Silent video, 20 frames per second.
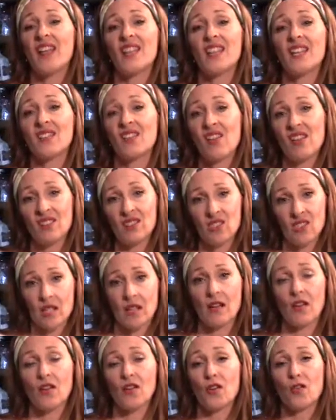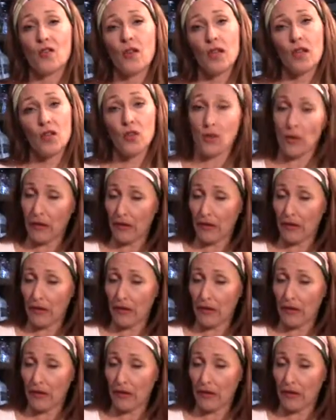that they stick underneath the